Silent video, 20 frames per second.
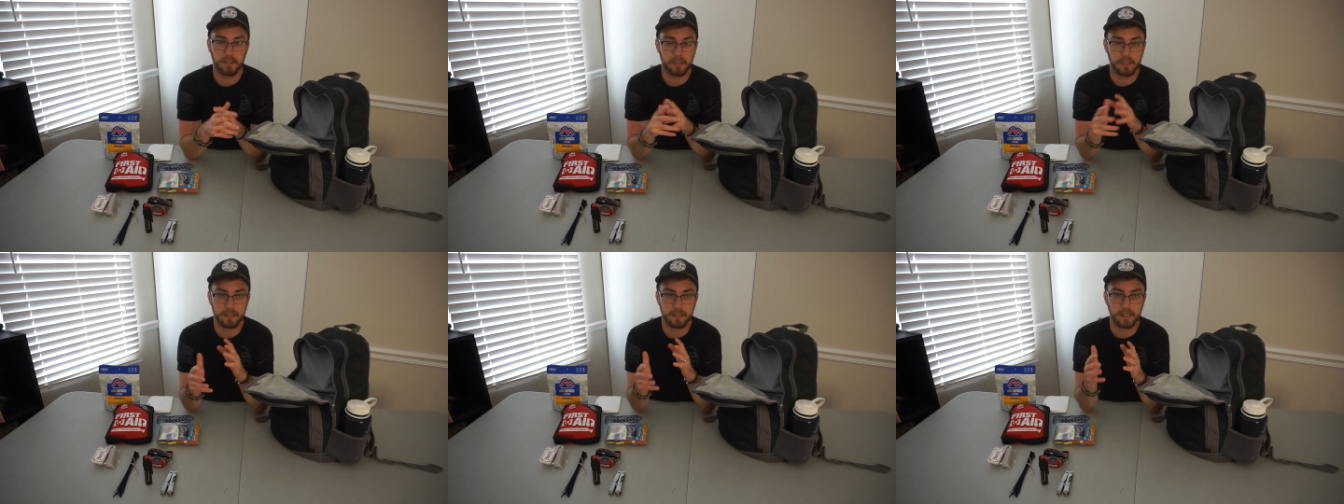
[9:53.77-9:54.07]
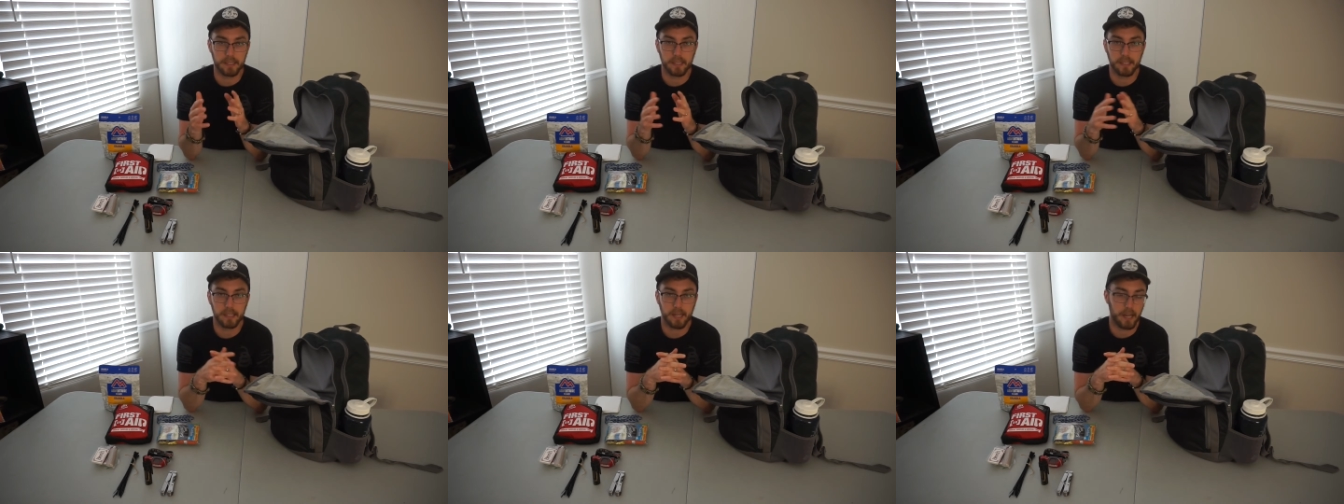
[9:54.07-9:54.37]
At least
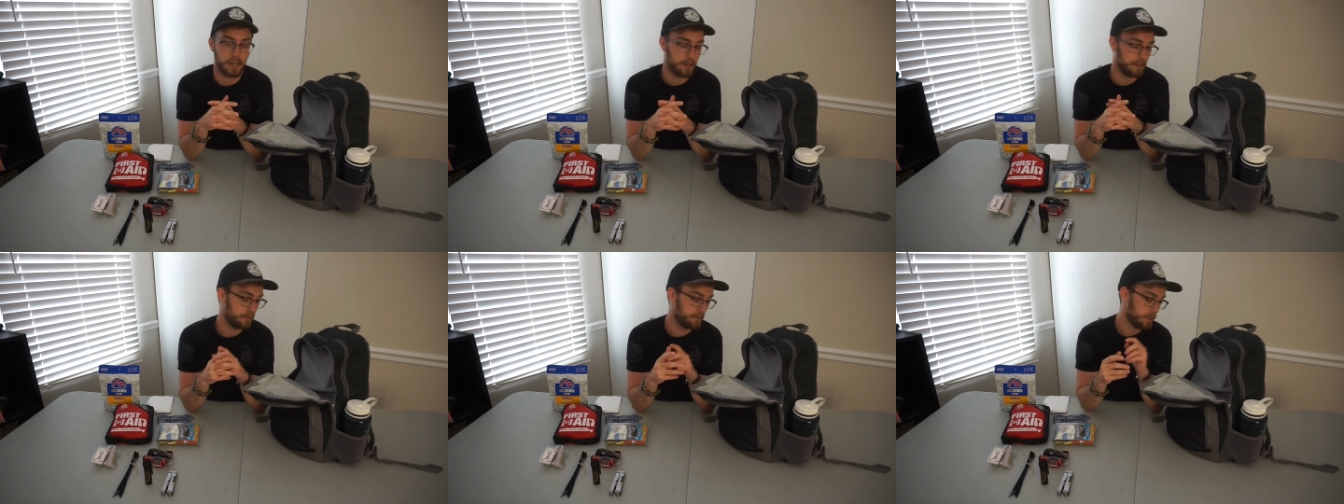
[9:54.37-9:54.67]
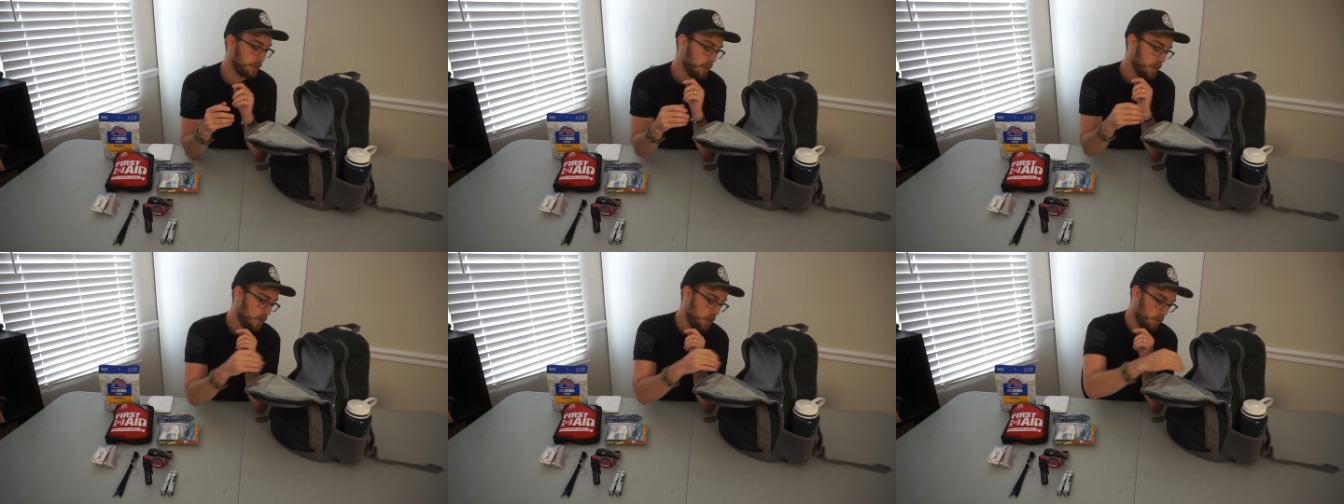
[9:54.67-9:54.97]
I can kind of
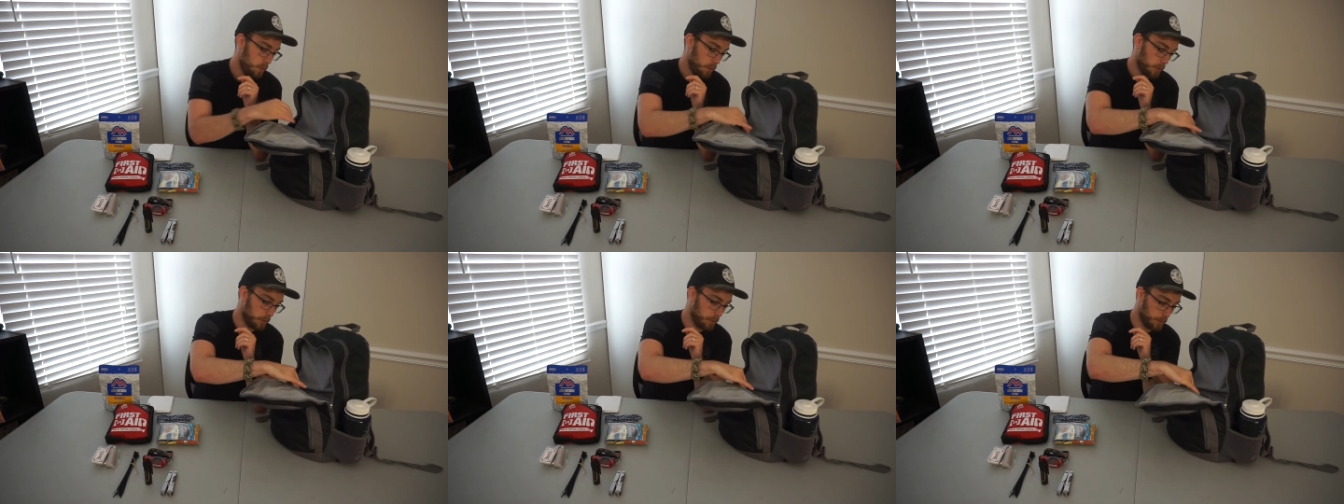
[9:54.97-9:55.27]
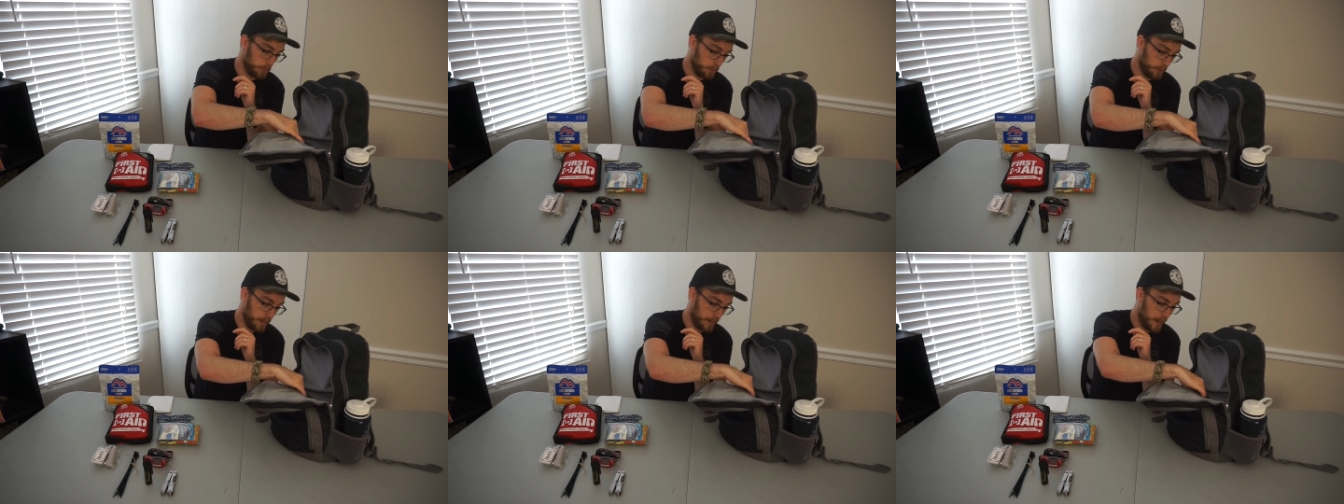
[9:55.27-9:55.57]
work
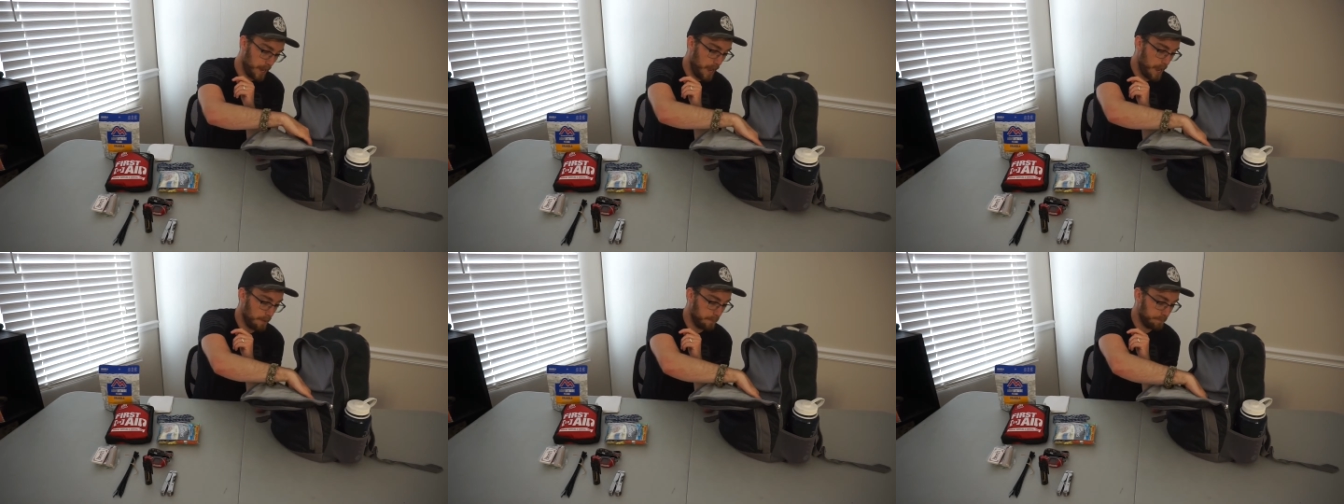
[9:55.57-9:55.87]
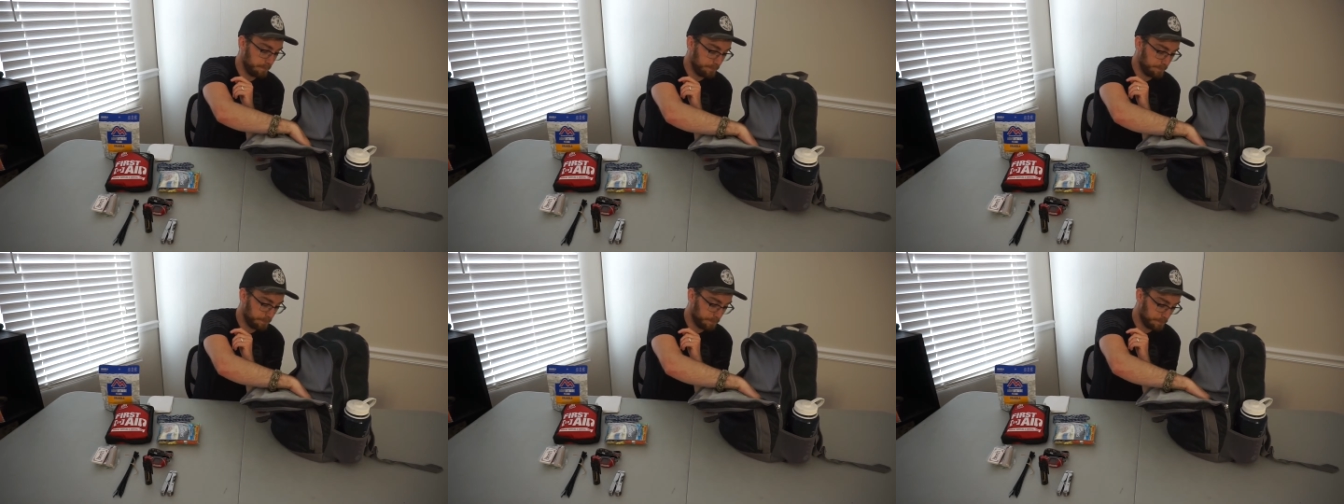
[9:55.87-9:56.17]
with what I got.